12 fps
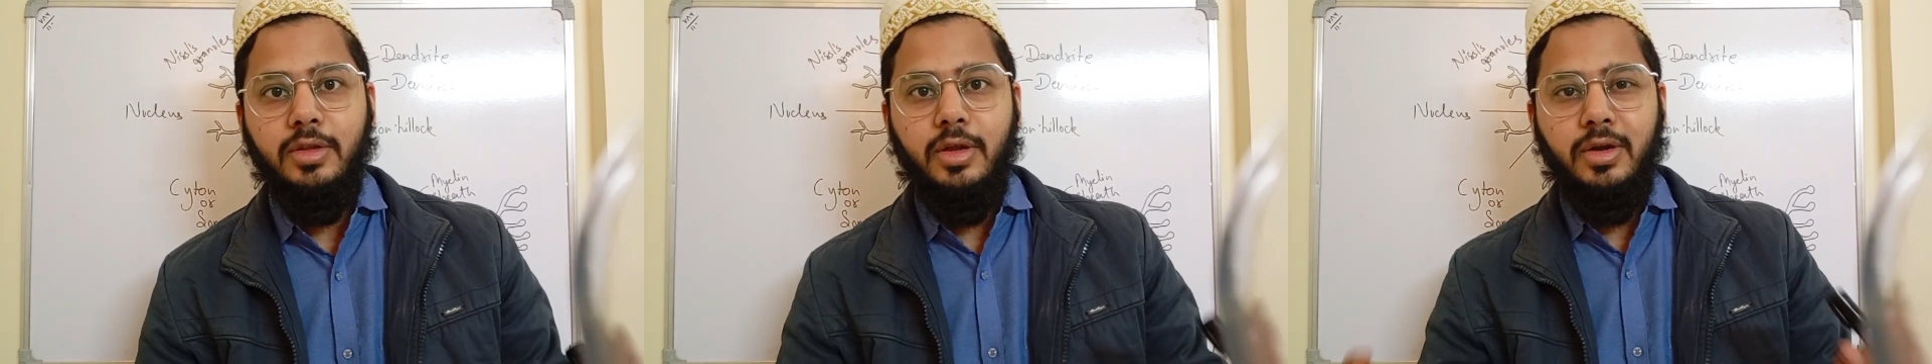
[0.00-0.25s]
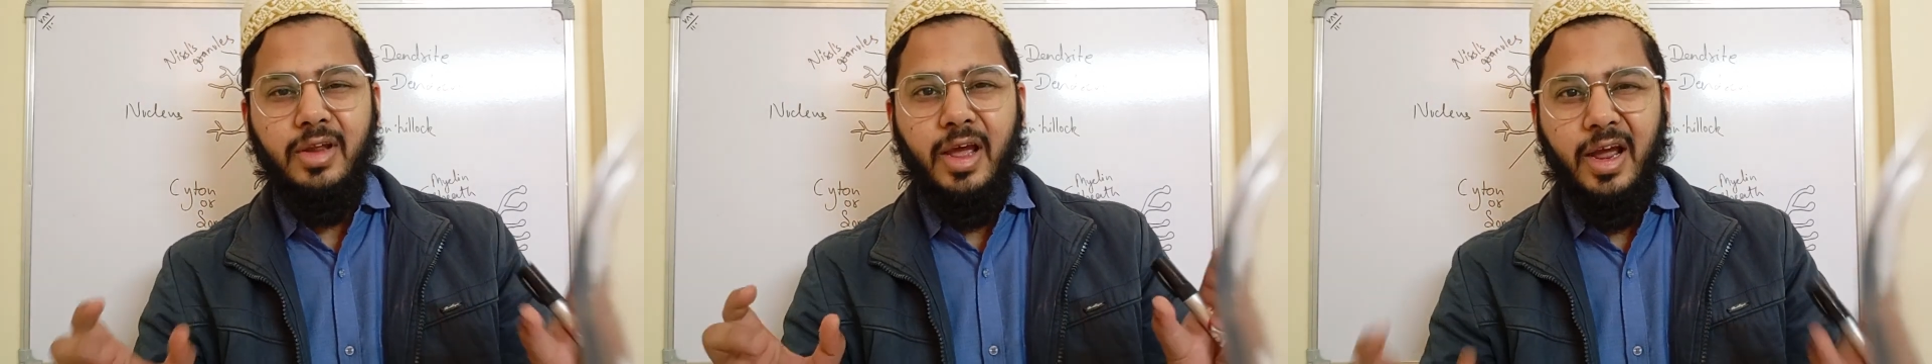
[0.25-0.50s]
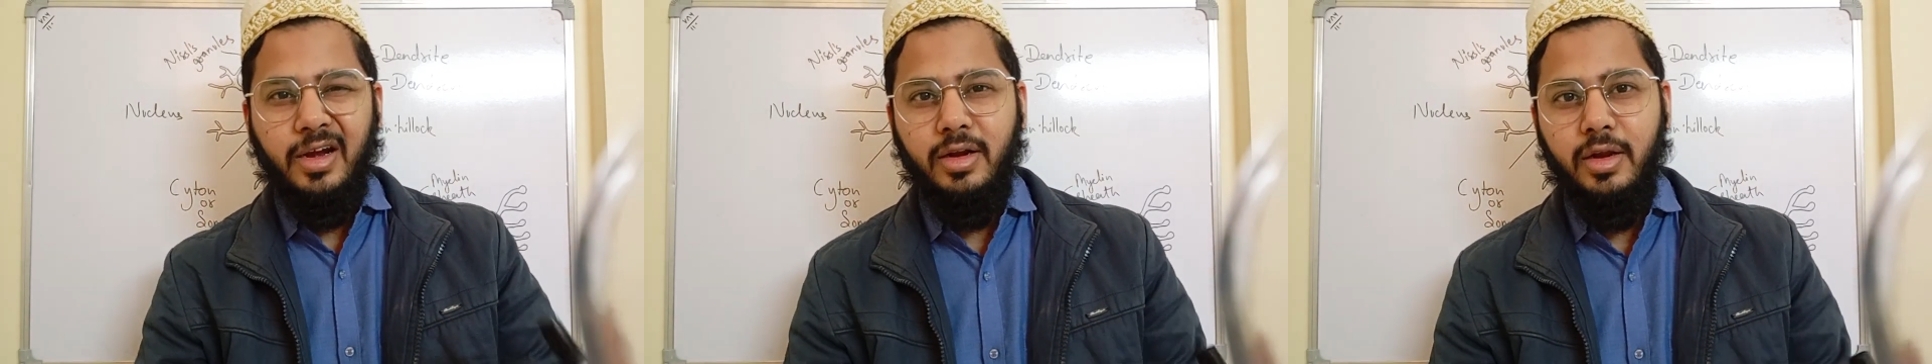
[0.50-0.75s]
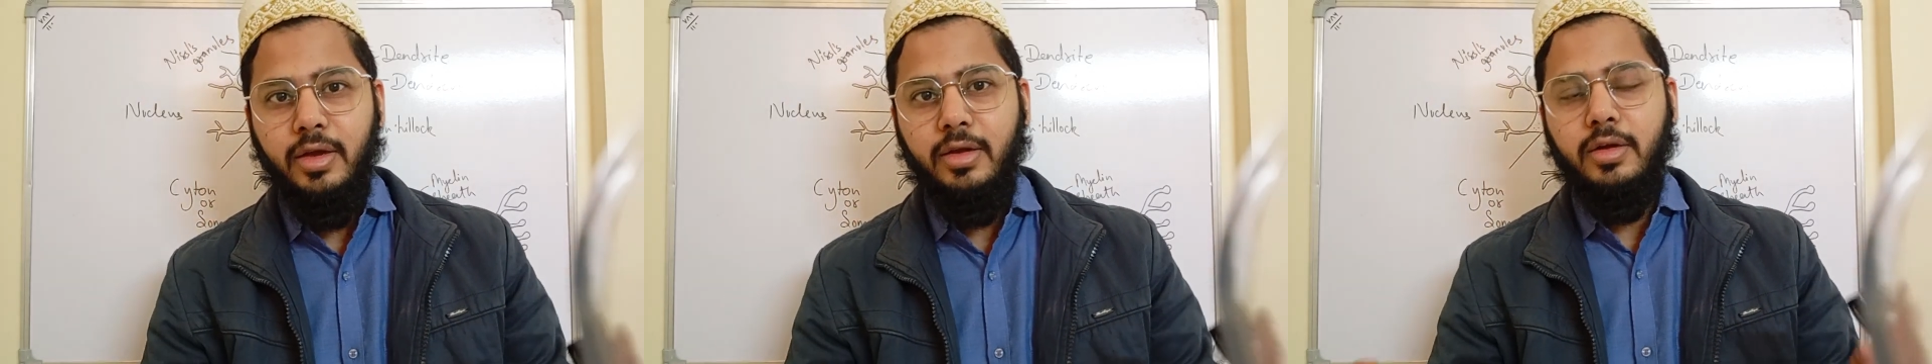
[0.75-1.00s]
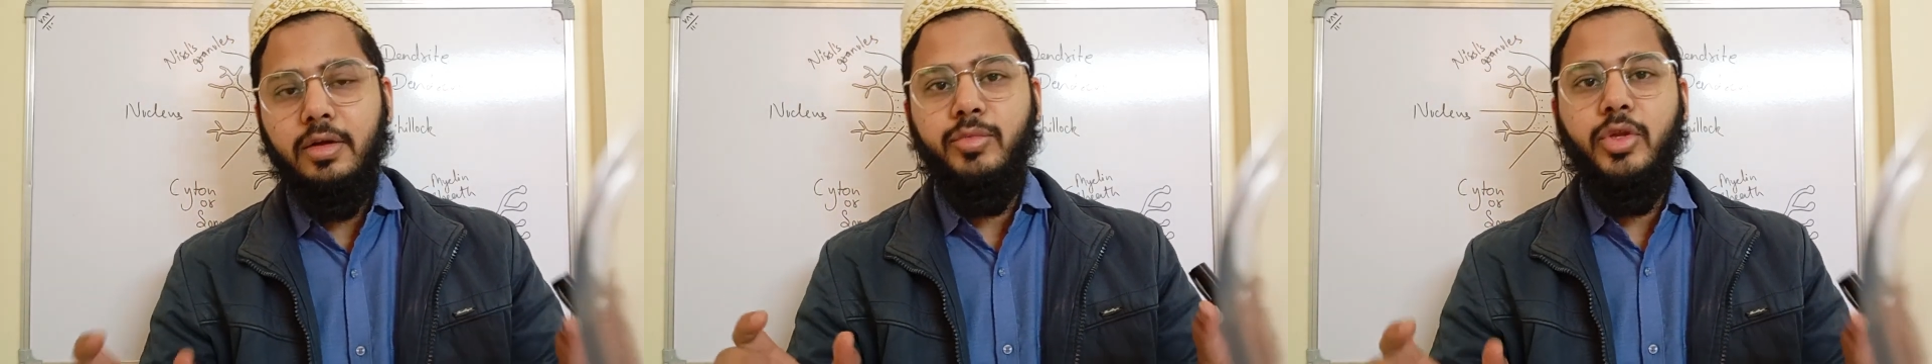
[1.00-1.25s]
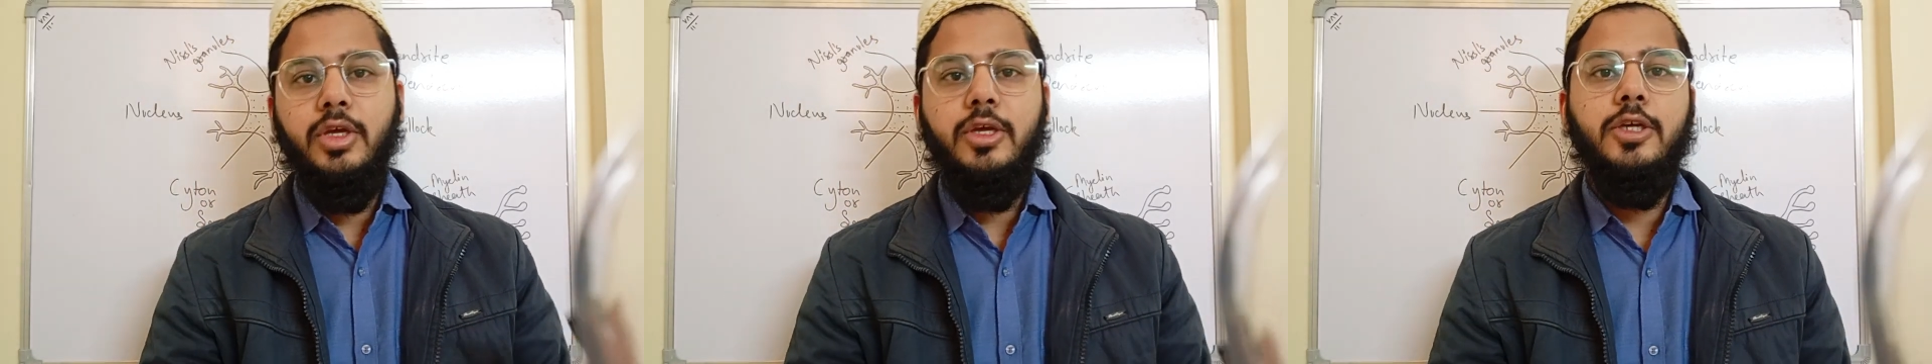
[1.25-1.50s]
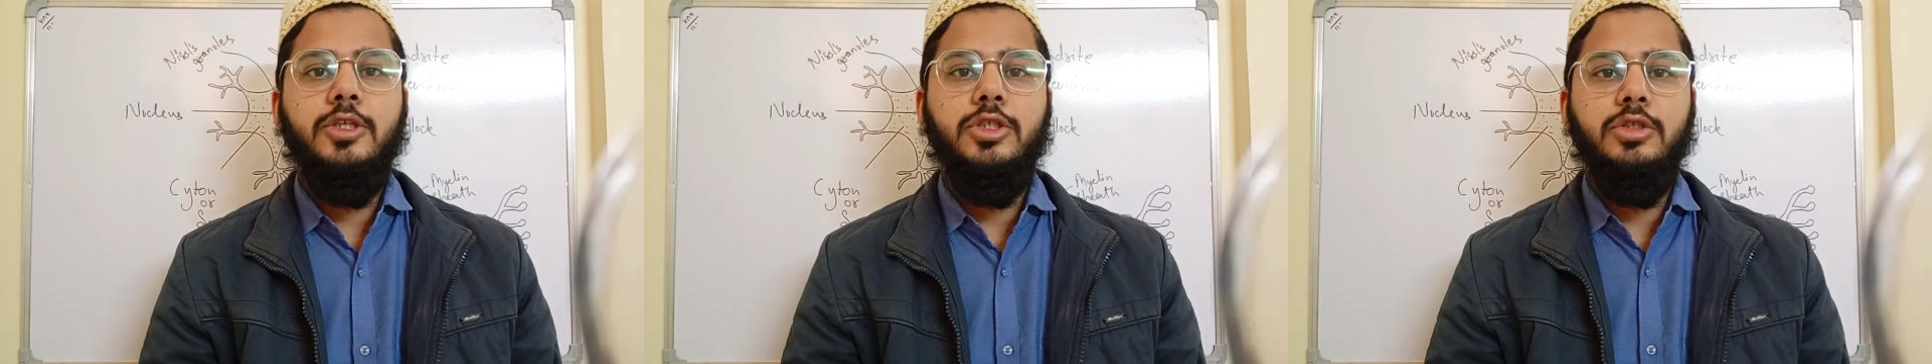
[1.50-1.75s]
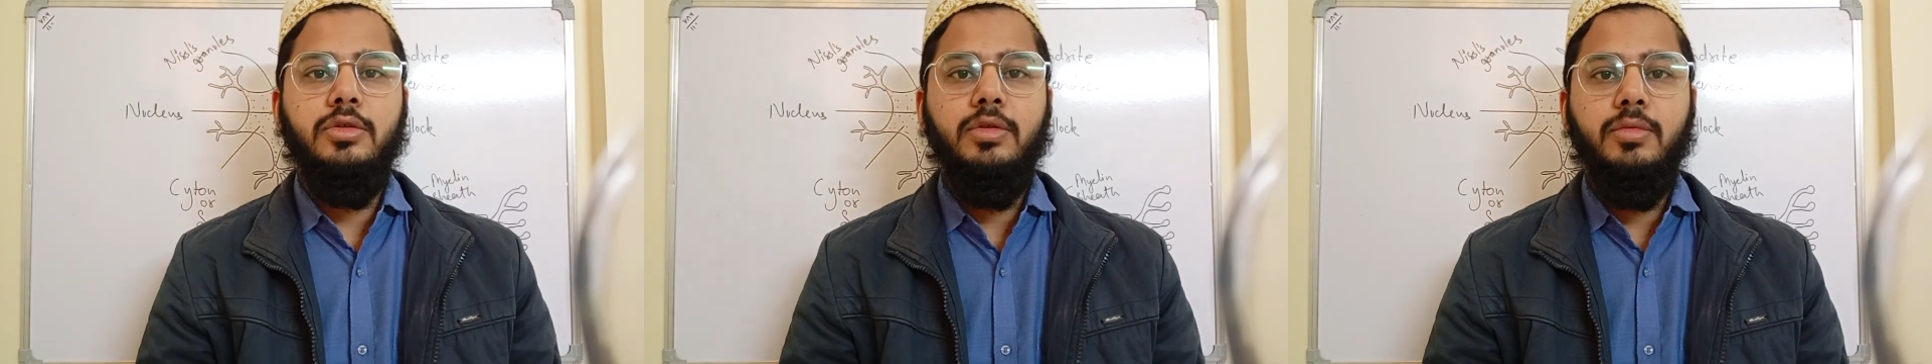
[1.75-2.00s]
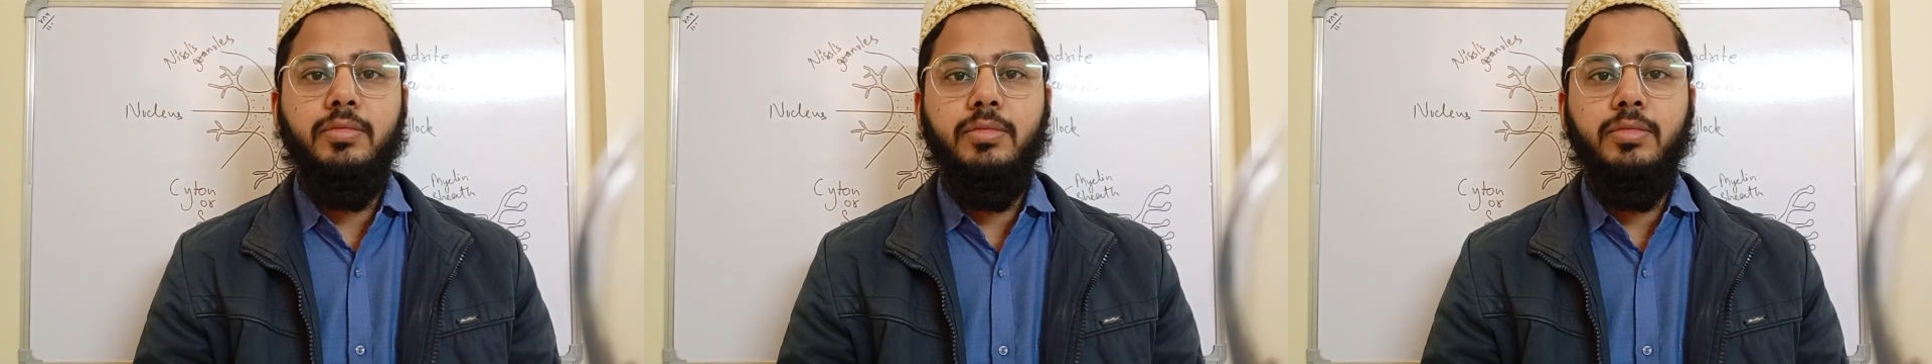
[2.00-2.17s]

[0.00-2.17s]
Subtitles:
that act like a communication